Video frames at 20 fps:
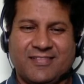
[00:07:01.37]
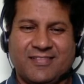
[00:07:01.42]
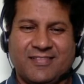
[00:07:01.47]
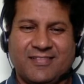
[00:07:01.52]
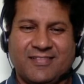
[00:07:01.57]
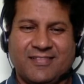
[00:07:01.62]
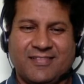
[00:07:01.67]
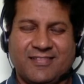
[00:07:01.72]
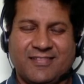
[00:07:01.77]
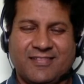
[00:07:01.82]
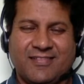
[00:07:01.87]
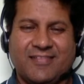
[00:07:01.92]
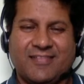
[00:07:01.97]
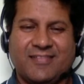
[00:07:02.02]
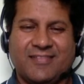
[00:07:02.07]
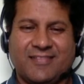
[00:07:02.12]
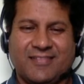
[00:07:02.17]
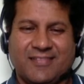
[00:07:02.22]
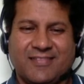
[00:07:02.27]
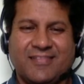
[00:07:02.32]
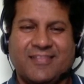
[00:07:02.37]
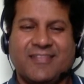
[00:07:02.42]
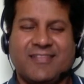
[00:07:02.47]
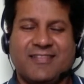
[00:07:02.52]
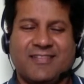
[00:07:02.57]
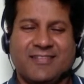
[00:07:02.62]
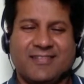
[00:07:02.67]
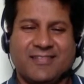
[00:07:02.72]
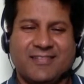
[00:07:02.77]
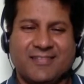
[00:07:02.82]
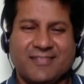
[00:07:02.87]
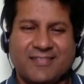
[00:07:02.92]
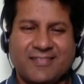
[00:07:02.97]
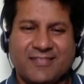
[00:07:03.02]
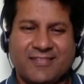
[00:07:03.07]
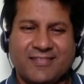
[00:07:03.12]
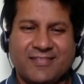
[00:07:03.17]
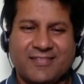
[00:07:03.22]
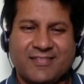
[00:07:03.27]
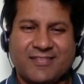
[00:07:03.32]

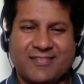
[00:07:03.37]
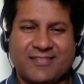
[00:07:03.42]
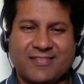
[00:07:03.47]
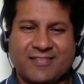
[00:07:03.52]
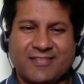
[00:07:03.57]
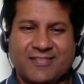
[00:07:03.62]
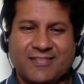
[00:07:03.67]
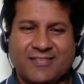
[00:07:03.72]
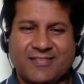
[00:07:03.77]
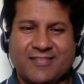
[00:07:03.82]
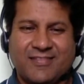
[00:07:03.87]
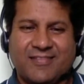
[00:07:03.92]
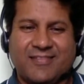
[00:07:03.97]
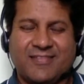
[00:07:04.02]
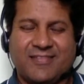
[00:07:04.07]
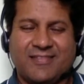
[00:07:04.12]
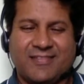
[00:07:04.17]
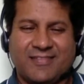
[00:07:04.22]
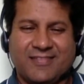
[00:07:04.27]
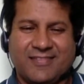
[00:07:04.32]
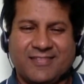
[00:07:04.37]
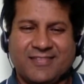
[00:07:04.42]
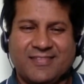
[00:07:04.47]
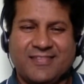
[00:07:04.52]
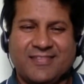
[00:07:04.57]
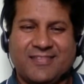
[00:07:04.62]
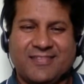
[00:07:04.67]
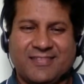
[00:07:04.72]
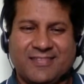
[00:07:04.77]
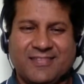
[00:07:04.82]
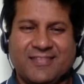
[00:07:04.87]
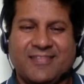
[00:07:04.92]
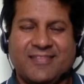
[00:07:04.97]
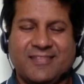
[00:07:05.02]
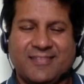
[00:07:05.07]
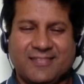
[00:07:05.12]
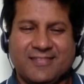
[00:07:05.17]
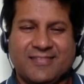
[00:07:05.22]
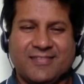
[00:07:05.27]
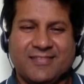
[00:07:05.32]

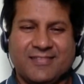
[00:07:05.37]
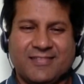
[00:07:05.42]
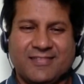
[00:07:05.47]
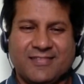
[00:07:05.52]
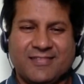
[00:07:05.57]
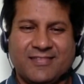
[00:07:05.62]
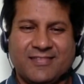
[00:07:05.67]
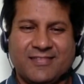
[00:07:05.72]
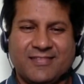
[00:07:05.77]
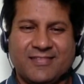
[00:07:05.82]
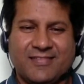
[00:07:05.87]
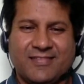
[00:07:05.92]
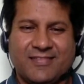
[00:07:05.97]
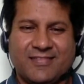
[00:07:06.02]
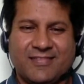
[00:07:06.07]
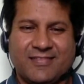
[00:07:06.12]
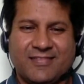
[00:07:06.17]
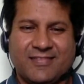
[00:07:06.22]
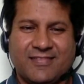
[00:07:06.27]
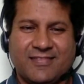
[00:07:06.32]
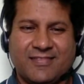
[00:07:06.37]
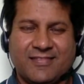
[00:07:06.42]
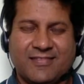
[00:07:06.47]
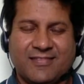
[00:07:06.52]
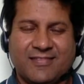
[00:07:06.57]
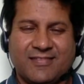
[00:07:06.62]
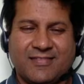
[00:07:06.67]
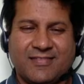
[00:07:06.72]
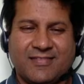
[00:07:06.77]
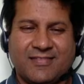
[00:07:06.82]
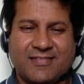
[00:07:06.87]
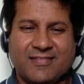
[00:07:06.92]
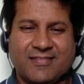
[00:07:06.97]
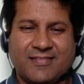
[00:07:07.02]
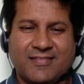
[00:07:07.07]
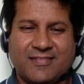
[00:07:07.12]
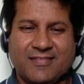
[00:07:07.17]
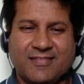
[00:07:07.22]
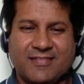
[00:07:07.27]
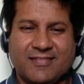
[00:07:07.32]

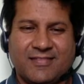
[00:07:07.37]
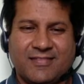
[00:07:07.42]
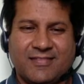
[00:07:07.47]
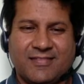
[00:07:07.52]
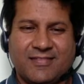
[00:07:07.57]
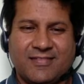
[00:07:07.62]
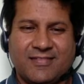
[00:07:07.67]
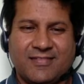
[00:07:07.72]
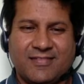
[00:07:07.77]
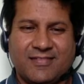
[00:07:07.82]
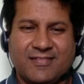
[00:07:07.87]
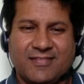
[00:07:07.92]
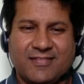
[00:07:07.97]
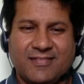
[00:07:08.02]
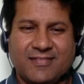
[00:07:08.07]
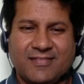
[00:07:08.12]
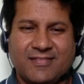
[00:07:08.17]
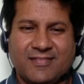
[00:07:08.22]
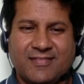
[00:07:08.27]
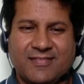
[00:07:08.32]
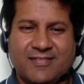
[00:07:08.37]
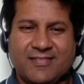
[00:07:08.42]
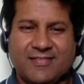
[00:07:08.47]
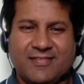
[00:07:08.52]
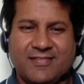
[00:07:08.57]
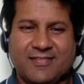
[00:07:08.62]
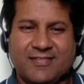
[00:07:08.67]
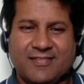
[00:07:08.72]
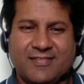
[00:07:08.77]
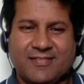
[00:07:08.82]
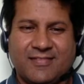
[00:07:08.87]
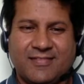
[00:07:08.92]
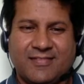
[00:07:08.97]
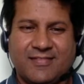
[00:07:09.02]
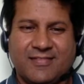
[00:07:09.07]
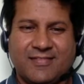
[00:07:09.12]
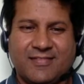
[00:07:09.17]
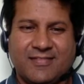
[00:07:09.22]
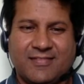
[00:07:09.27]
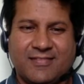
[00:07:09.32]
The person shown says nothing.